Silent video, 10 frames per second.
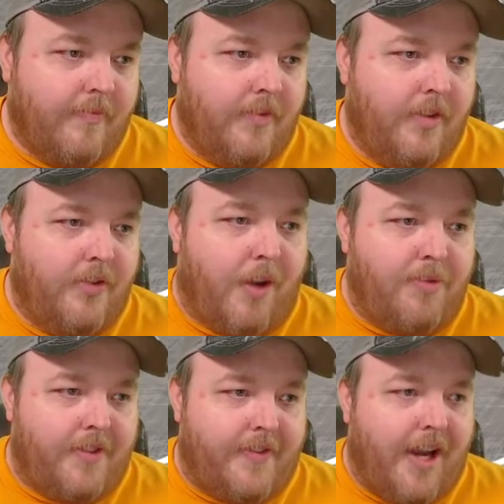So I'm
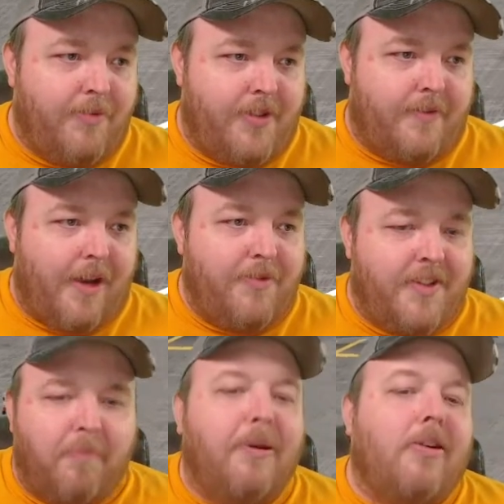
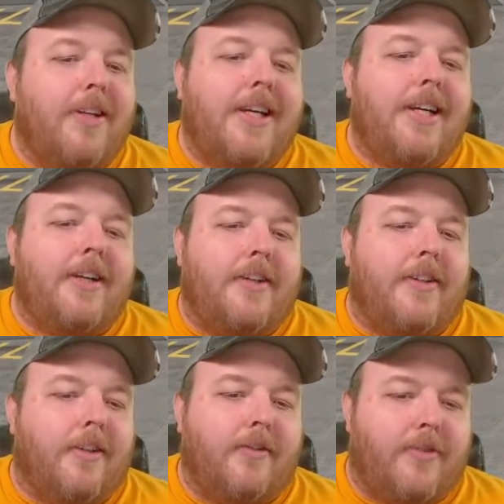just building
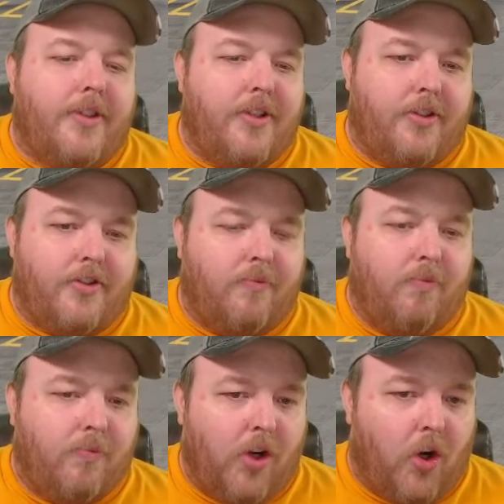to just
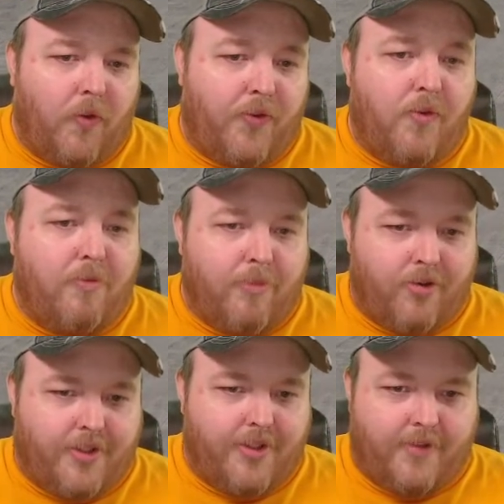go through the
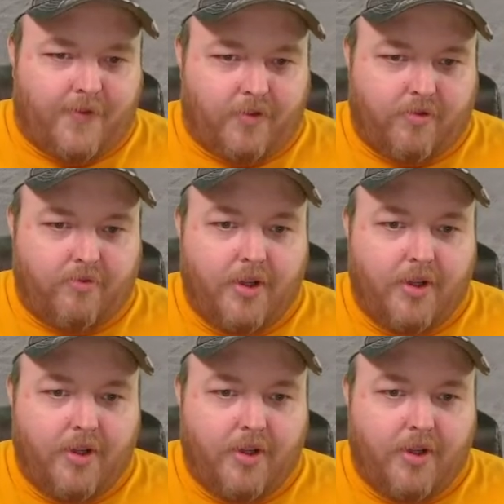motions for